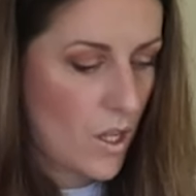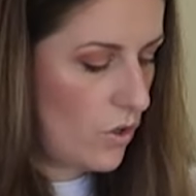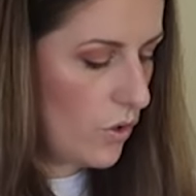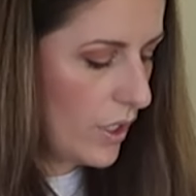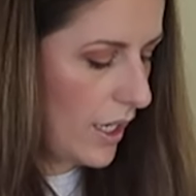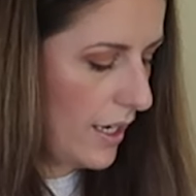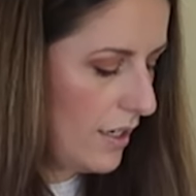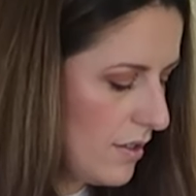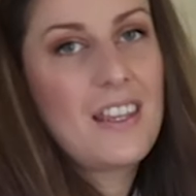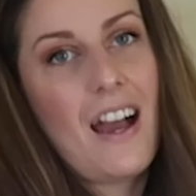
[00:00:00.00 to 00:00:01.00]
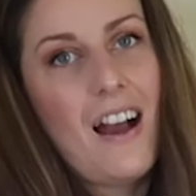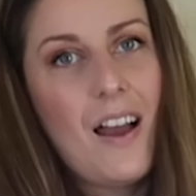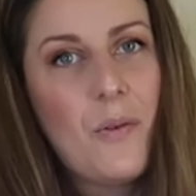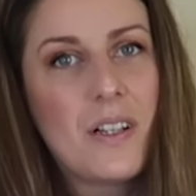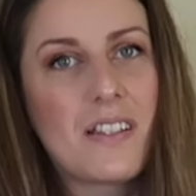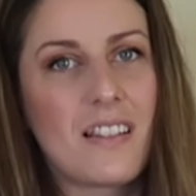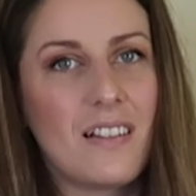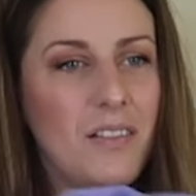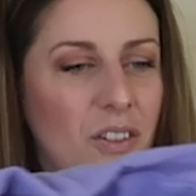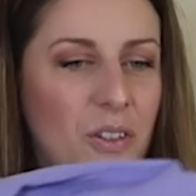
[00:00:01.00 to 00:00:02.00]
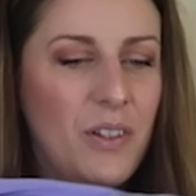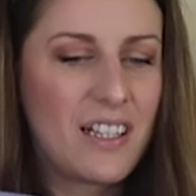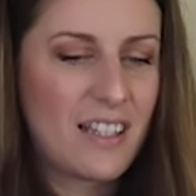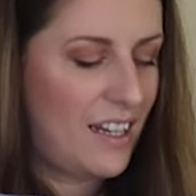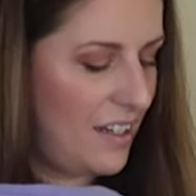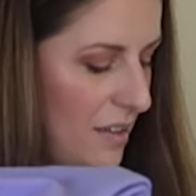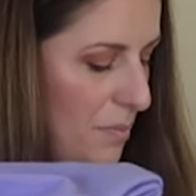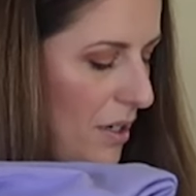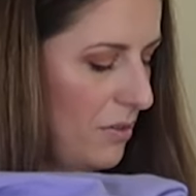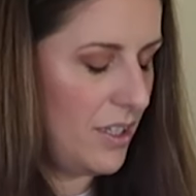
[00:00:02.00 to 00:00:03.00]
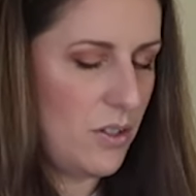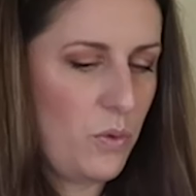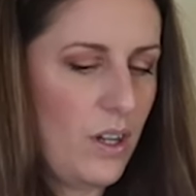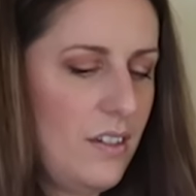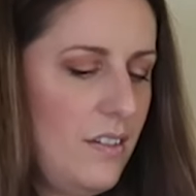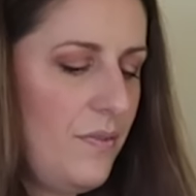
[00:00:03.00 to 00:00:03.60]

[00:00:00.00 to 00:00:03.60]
Okay, yeah, I was too excited about this one.